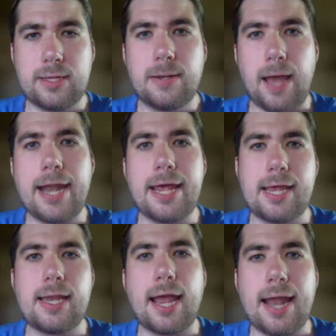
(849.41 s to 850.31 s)
night in
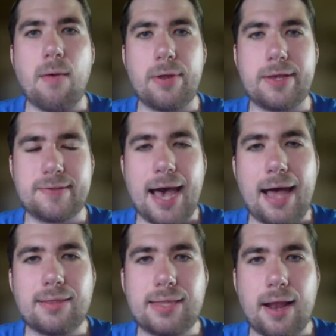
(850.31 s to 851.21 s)
and night out when he's
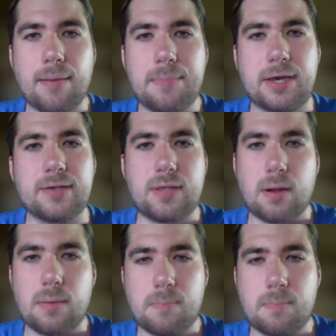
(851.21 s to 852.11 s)
out there because
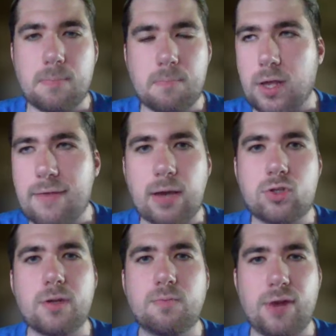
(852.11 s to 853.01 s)
they're giving up so
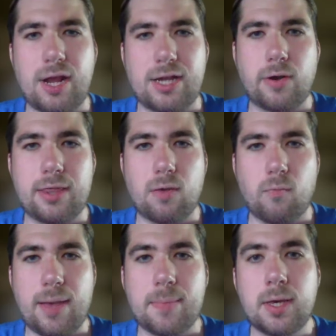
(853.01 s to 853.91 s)
much pressure at the
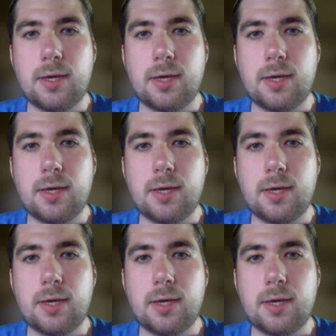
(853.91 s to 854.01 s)
rim.